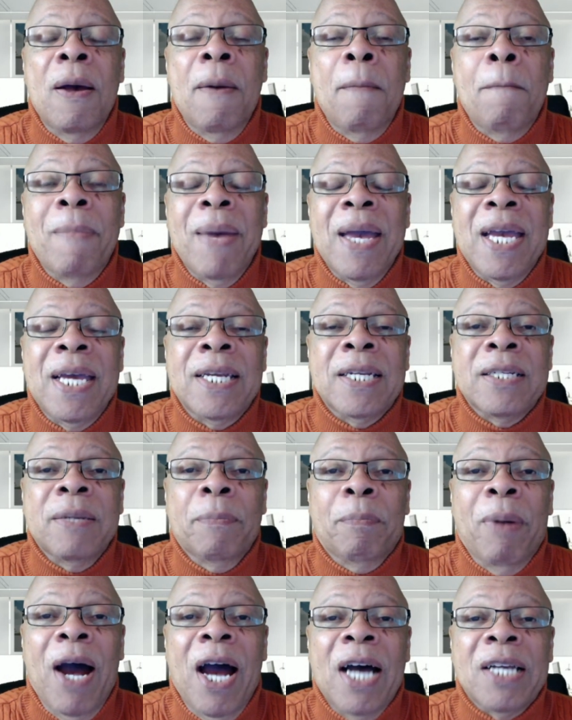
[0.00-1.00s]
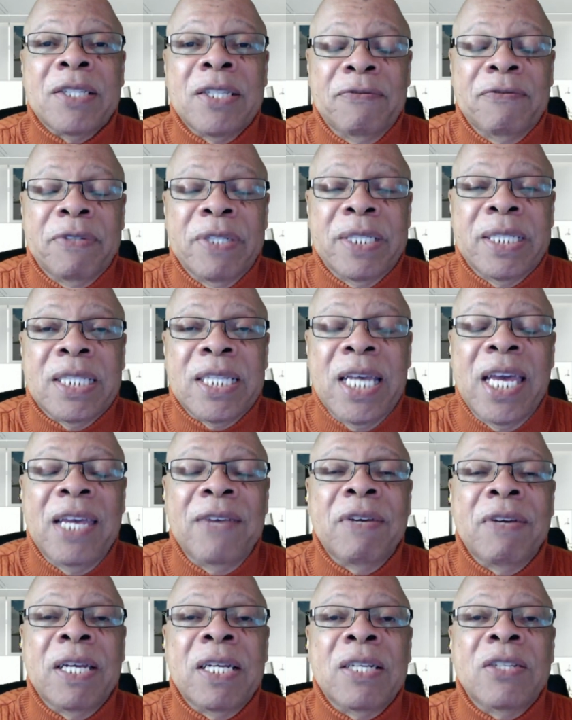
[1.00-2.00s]
made a deposit for
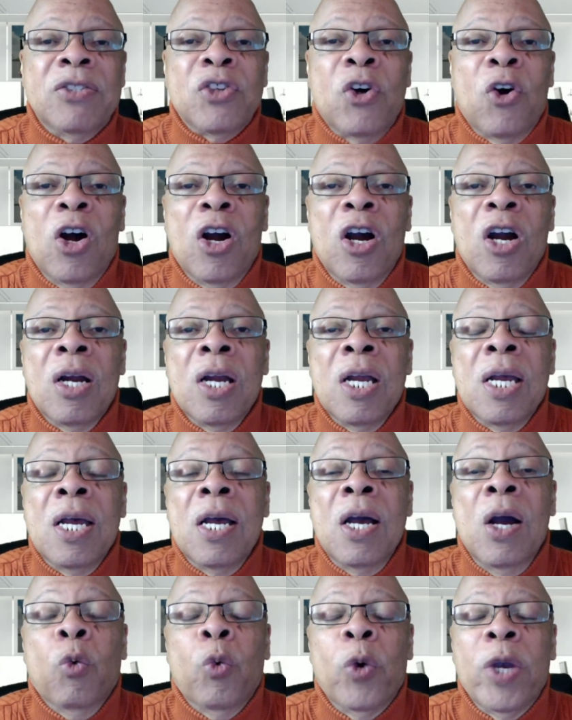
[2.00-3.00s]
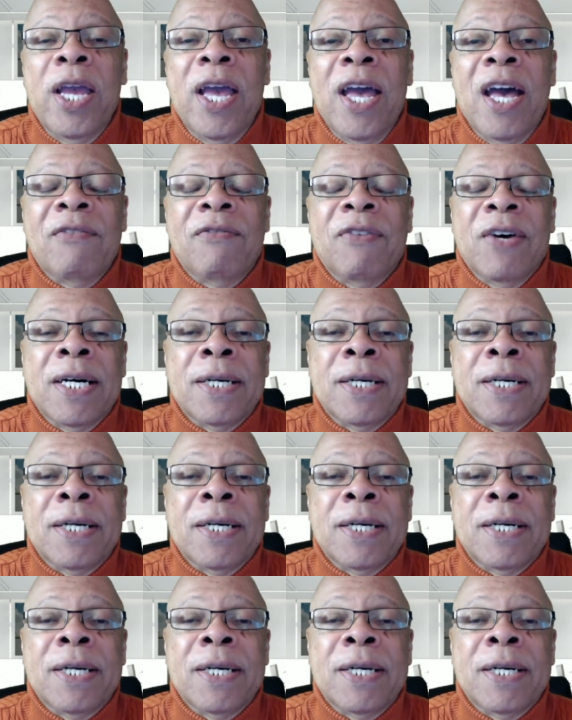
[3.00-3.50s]
savings, or we have